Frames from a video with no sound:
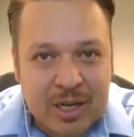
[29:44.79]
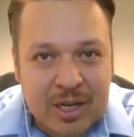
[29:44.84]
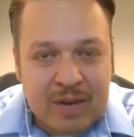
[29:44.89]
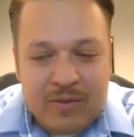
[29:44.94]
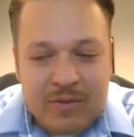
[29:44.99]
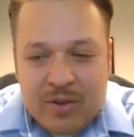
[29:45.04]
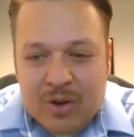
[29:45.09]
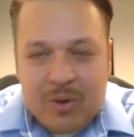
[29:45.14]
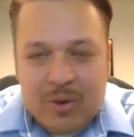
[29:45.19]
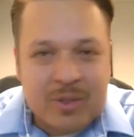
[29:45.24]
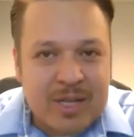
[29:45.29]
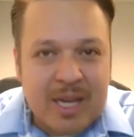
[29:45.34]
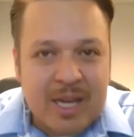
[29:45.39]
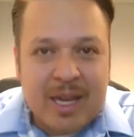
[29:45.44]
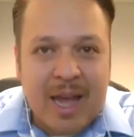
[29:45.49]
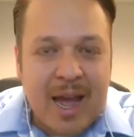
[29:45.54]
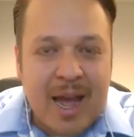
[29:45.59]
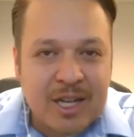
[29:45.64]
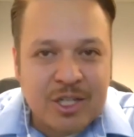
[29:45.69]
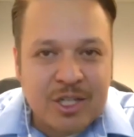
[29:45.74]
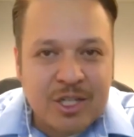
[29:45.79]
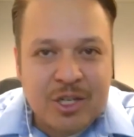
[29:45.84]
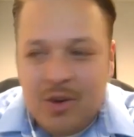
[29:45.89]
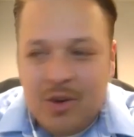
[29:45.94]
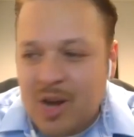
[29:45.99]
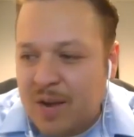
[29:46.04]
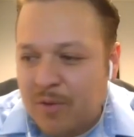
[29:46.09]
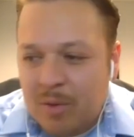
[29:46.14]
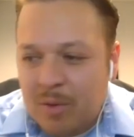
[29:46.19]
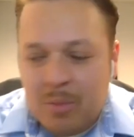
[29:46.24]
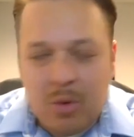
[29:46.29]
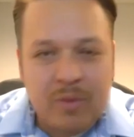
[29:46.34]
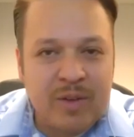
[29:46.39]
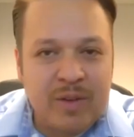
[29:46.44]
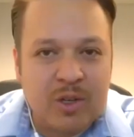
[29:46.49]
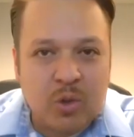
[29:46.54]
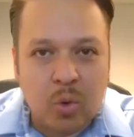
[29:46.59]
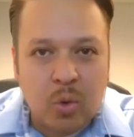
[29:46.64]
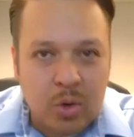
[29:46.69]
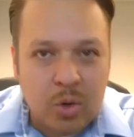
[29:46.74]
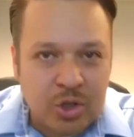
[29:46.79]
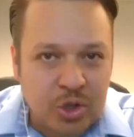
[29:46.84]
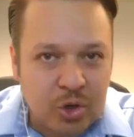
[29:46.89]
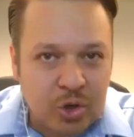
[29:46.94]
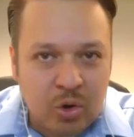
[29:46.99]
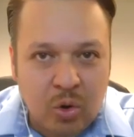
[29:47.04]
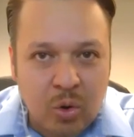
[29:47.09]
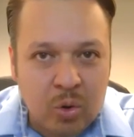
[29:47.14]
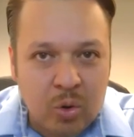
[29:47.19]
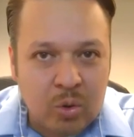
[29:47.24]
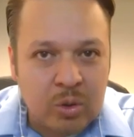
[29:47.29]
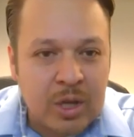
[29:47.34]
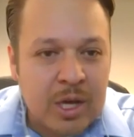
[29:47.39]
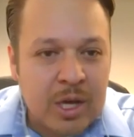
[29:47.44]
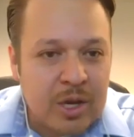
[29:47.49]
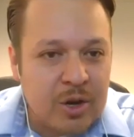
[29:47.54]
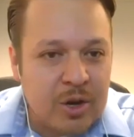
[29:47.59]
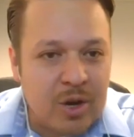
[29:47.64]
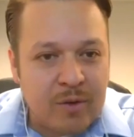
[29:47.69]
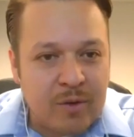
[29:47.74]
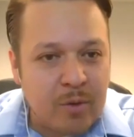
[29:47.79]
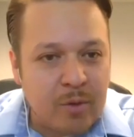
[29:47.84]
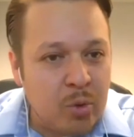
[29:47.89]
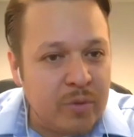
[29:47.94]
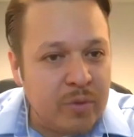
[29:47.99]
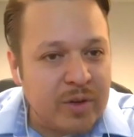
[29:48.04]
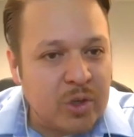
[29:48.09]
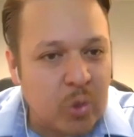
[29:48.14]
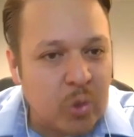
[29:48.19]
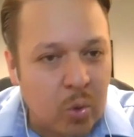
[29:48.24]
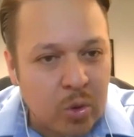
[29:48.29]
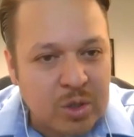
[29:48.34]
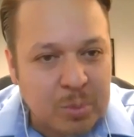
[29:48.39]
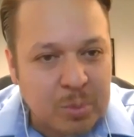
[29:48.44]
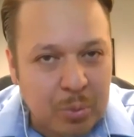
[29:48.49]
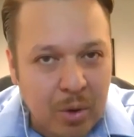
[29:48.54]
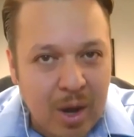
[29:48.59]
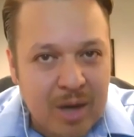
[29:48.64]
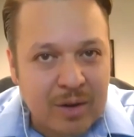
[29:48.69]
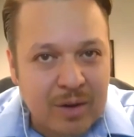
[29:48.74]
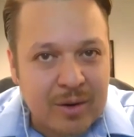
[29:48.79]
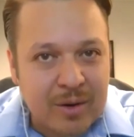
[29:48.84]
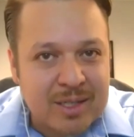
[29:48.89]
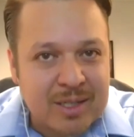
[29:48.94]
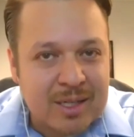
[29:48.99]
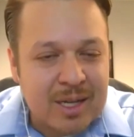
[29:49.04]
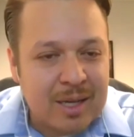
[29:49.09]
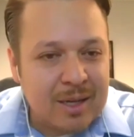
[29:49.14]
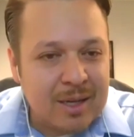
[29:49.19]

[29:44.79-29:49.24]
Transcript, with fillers: And if you don't take action, you're never moving towards your goal. You're never moving towards progress.